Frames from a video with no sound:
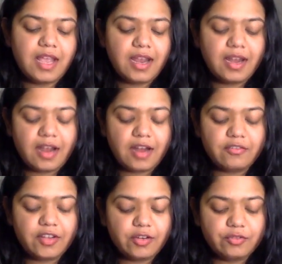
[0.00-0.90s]
It kind
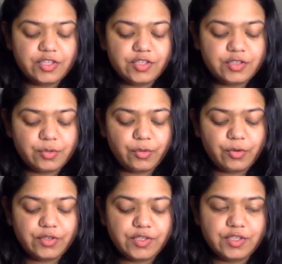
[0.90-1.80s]
of like
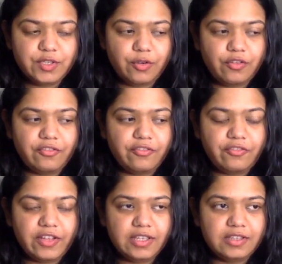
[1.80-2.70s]
restores your
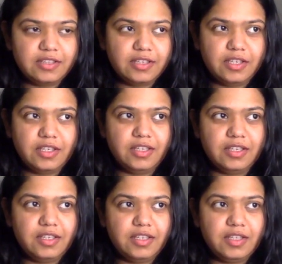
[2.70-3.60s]
faith
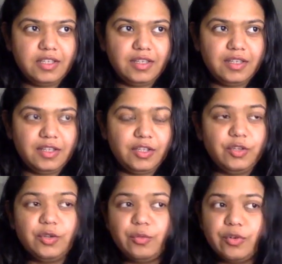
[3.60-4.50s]
in the
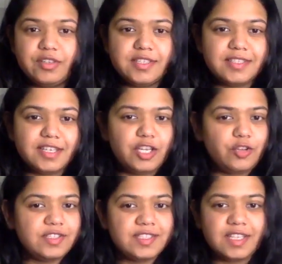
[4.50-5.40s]
universe, in
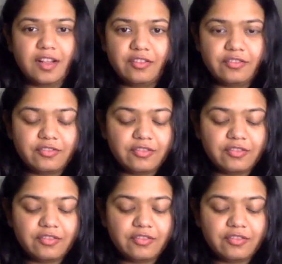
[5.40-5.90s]
yourself,